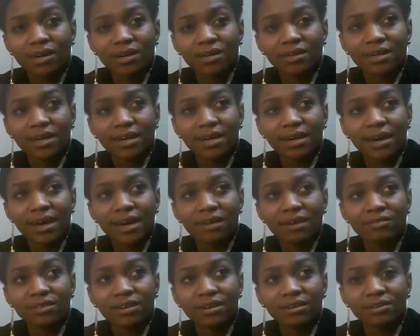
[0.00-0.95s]
are not
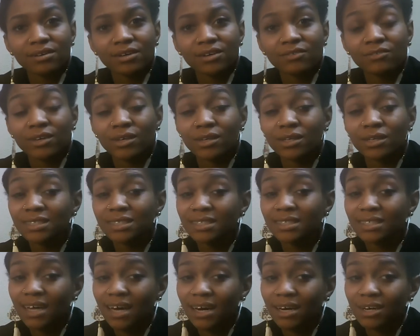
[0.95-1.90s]
having enough and
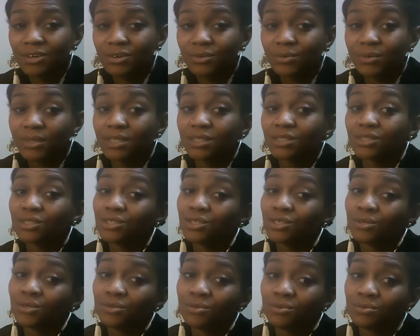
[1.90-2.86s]
desiring
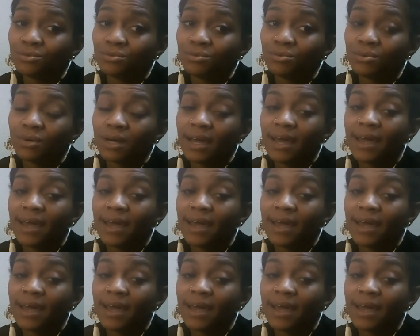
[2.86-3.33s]
to